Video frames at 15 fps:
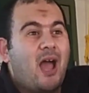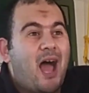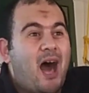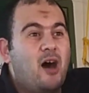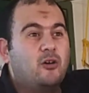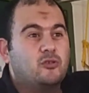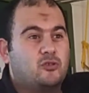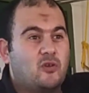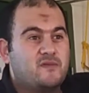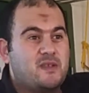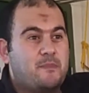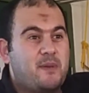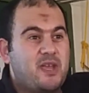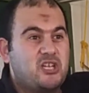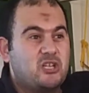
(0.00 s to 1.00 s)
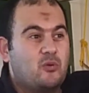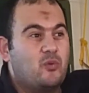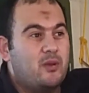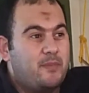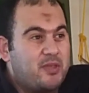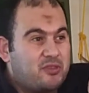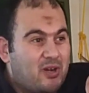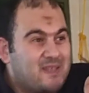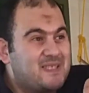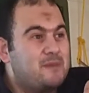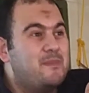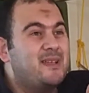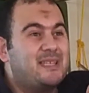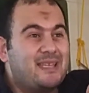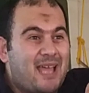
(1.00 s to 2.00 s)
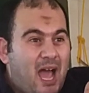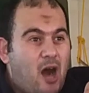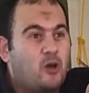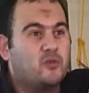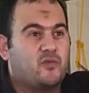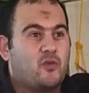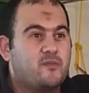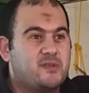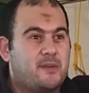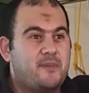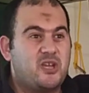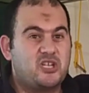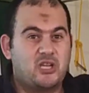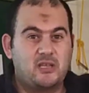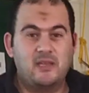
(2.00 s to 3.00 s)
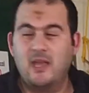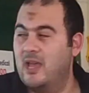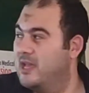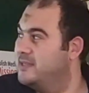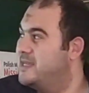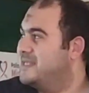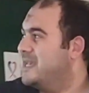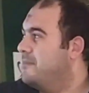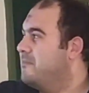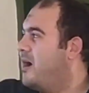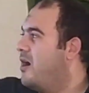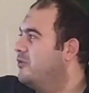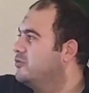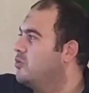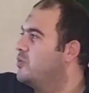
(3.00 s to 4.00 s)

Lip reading: out of the patient, will be transmitted out from the patient. This amount